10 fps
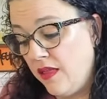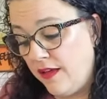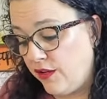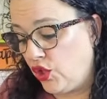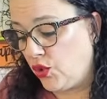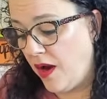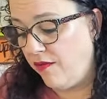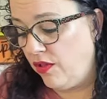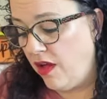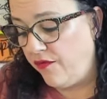They could
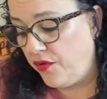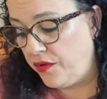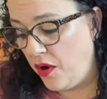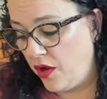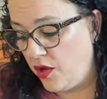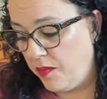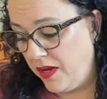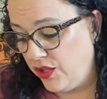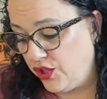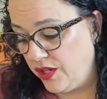travel a lot for their
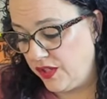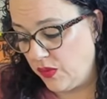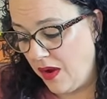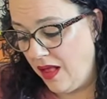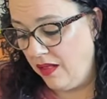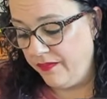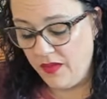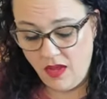occupation as well.